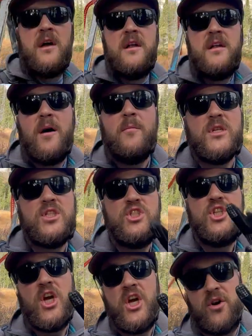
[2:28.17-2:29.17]
Number
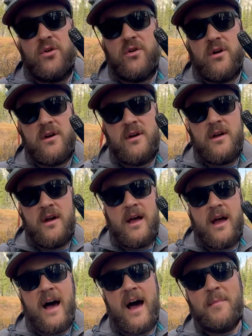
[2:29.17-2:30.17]
2
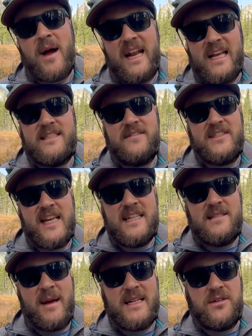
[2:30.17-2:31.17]
on my list of
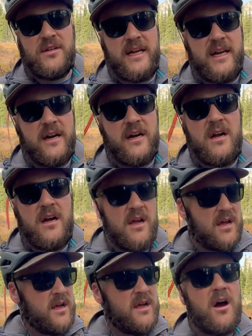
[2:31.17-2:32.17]
sentimental gear
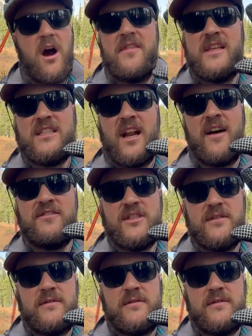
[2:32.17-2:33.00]
are these gloves.